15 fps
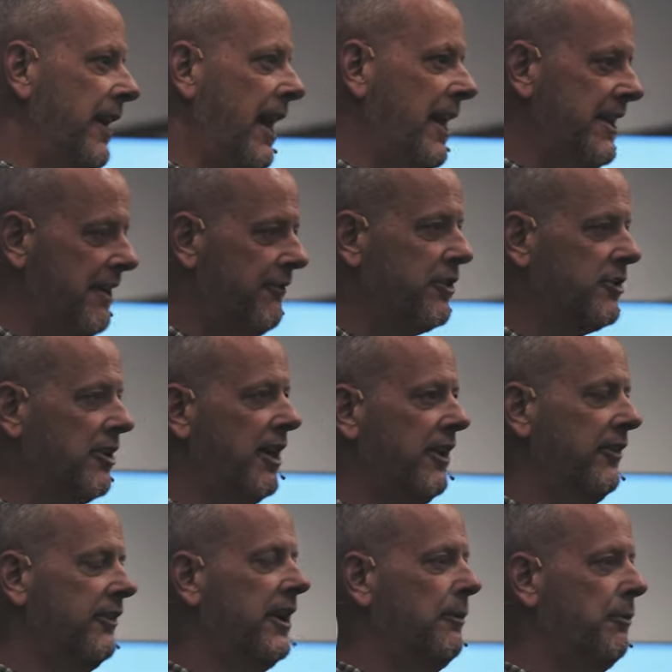I never try
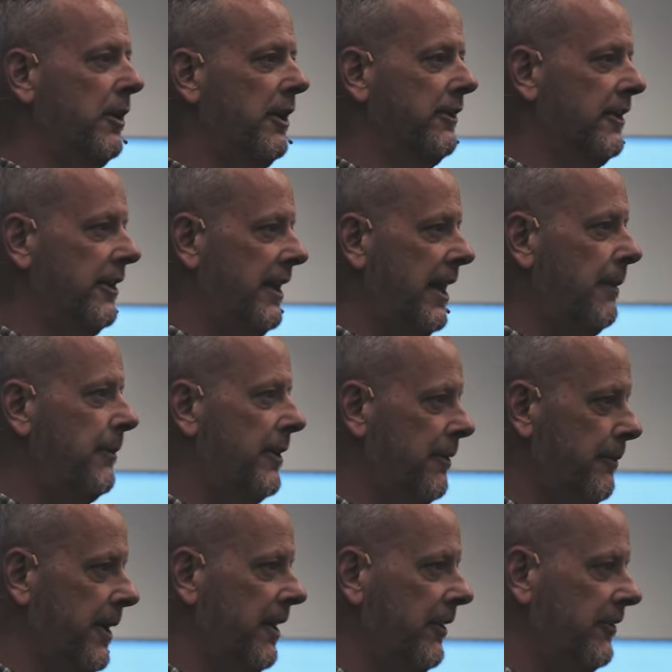to say what the name of the
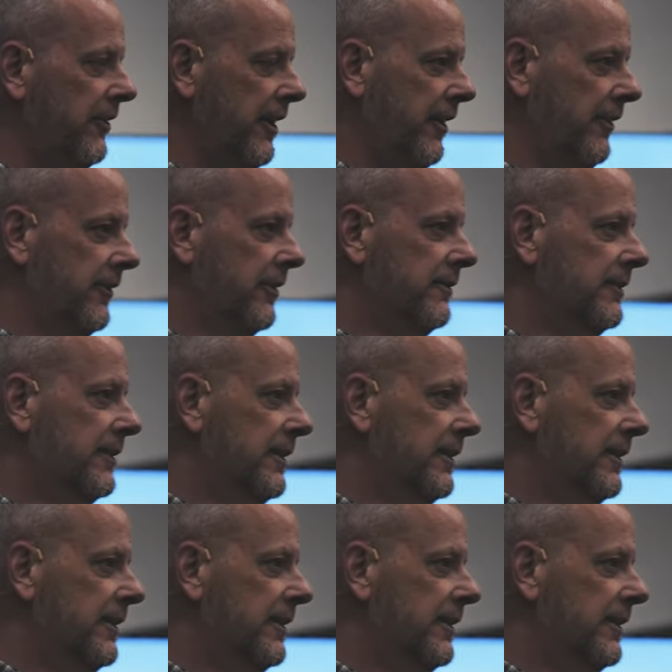medicine is.